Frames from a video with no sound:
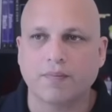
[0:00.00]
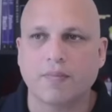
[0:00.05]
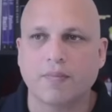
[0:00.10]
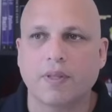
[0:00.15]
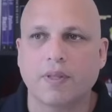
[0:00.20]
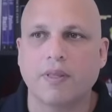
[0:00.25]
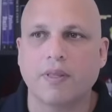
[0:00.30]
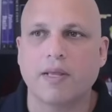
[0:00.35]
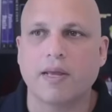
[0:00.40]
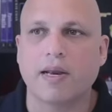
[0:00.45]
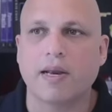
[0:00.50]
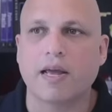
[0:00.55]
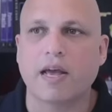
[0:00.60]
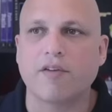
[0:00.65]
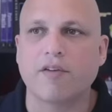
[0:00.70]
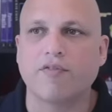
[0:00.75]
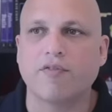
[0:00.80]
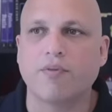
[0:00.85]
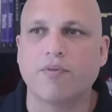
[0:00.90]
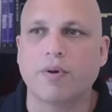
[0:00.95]

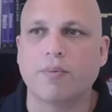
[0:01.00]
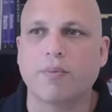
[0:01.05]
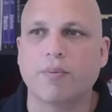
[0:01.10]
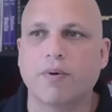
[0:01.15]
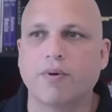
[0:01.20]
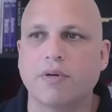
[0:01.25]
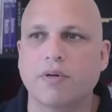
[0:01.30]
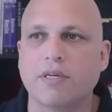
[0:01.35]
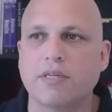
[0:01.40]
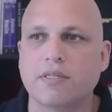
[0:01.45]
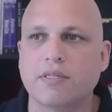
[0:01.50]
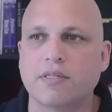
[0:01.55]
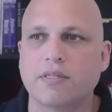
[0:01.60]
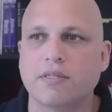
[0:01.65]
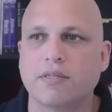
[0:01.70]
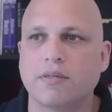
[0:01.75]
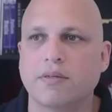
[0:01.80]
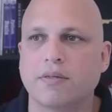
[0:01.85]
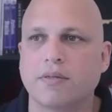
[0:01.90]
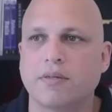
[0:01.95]
DNF repo
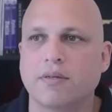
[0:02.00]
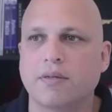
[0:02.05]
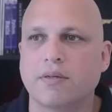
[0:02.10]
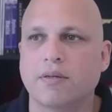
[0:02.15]
list